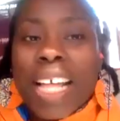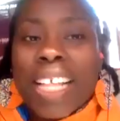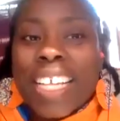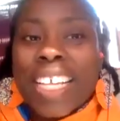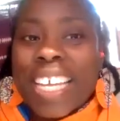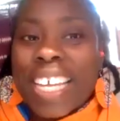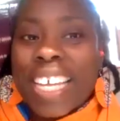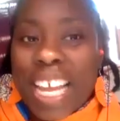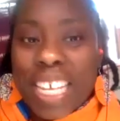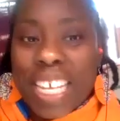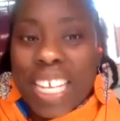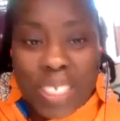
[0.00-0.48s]

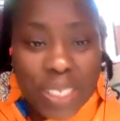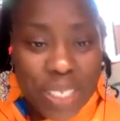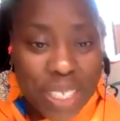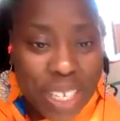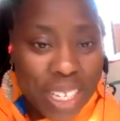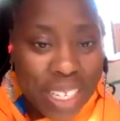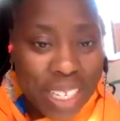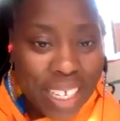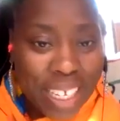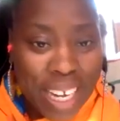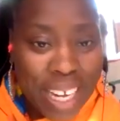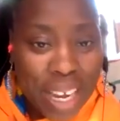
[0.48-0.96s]
Can
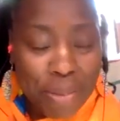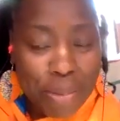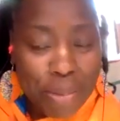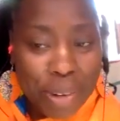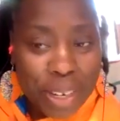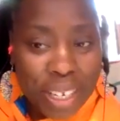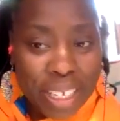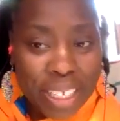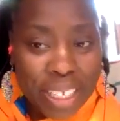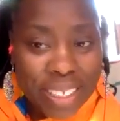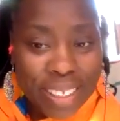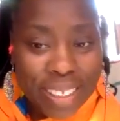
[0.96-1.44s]
I
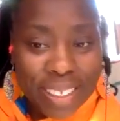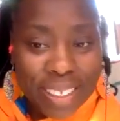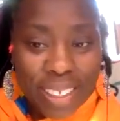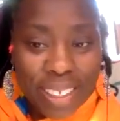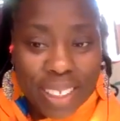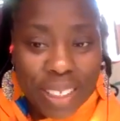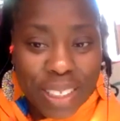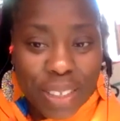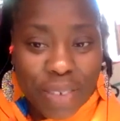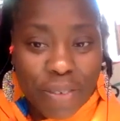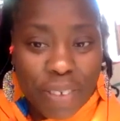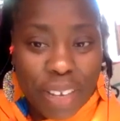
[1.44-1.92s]
bring in
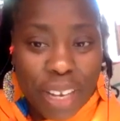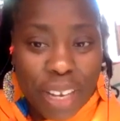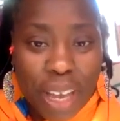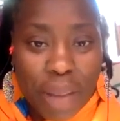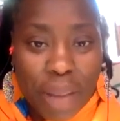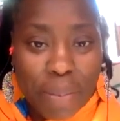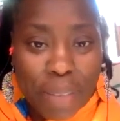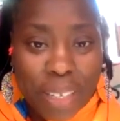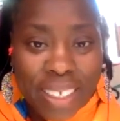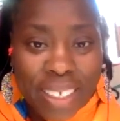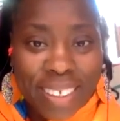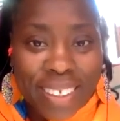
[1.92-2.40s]
Sister
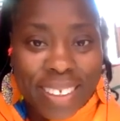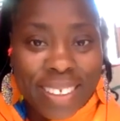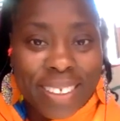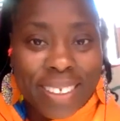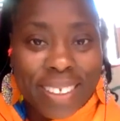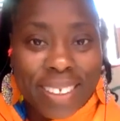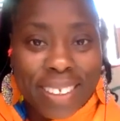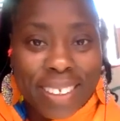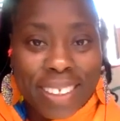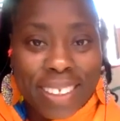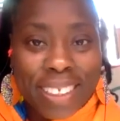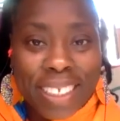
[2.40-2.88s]
Folami and
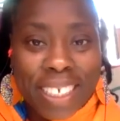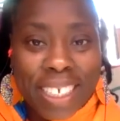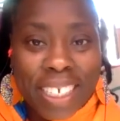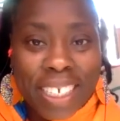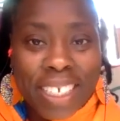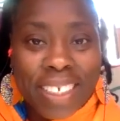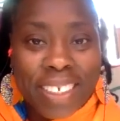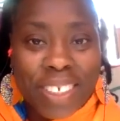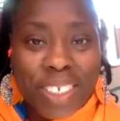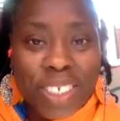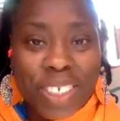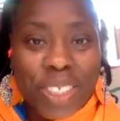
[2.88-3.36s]
just
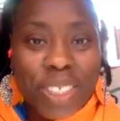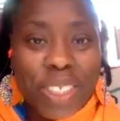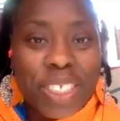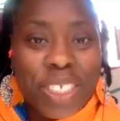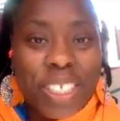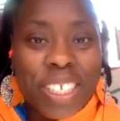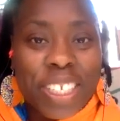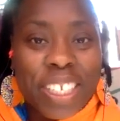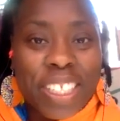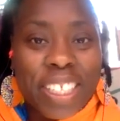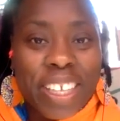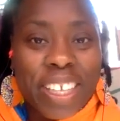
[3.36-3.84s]
because she's
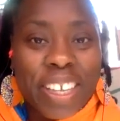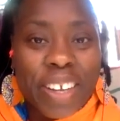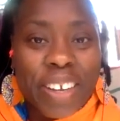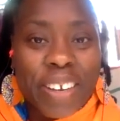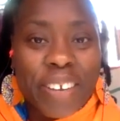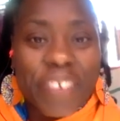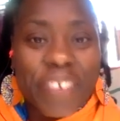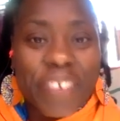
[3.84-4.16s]
sitting there?